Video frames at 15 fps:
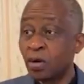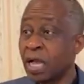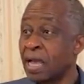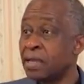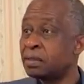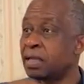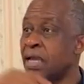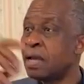You
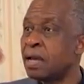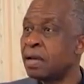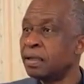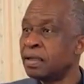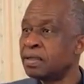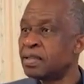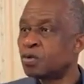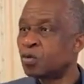can't say,
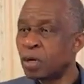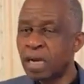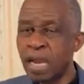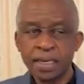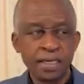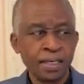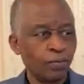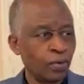this is
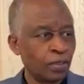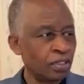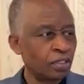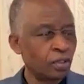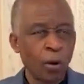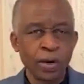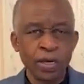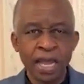what I did
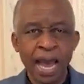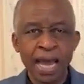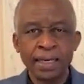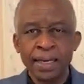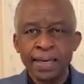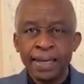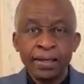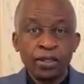with it or
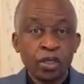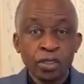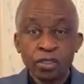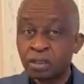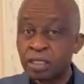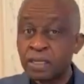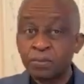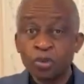that. It
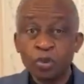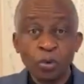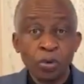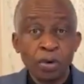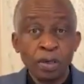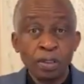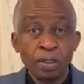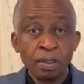just seemed
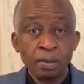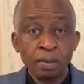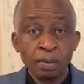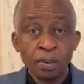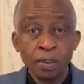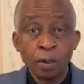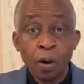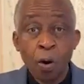to
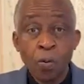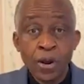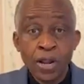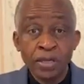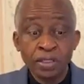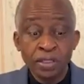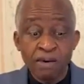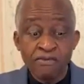grow
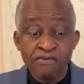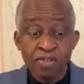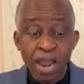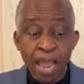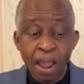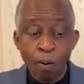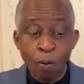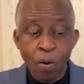wings and
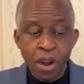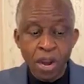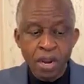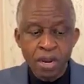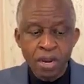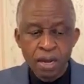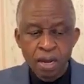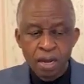fly
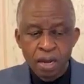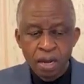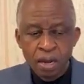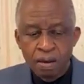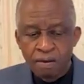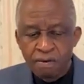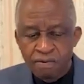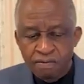away.
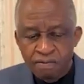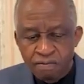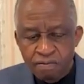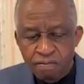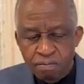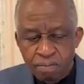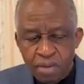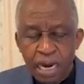
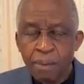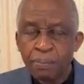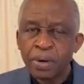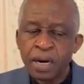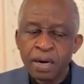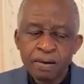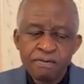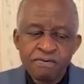Then,
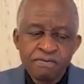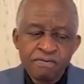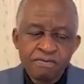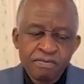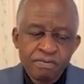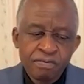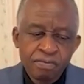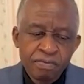I'm brethren,
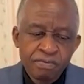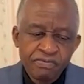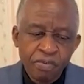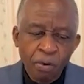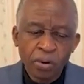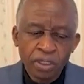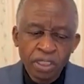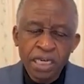
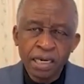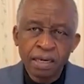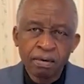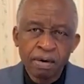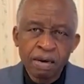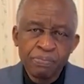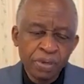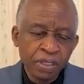
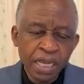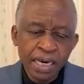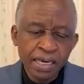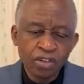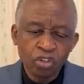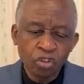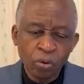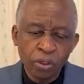14,
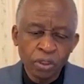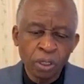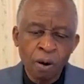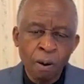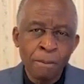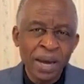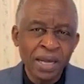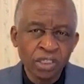repeated
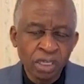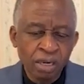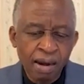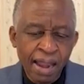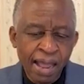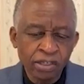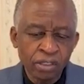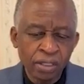destruction of
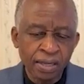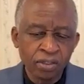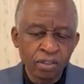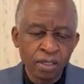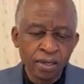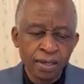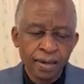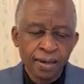material
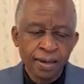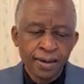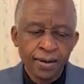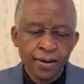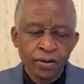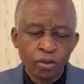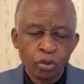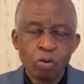assets
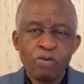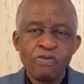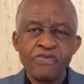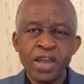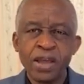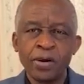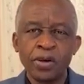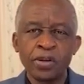
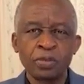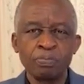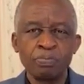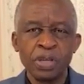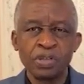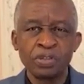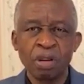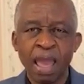through
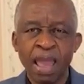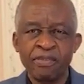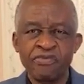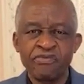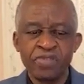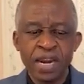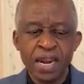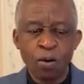various means
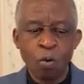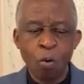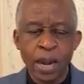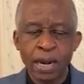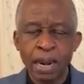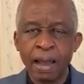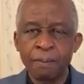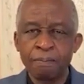like freak
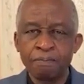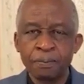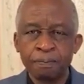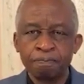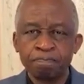weather.